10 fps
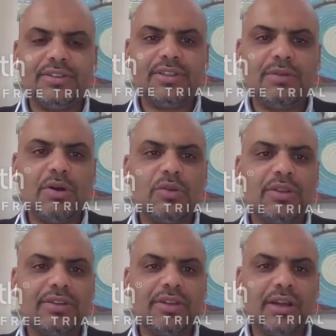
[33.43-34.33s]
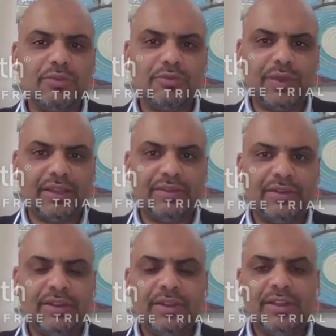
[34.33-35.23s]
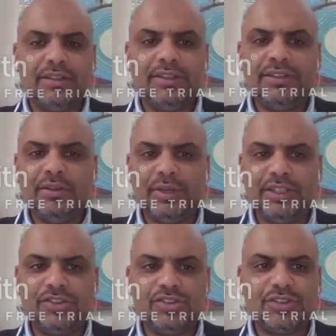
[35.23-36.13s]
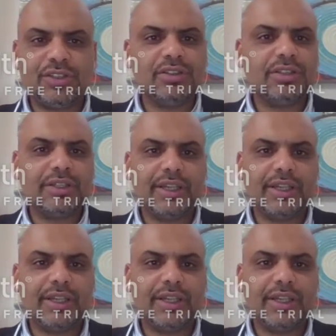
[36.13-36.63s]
About the type of pain. Dental pain in general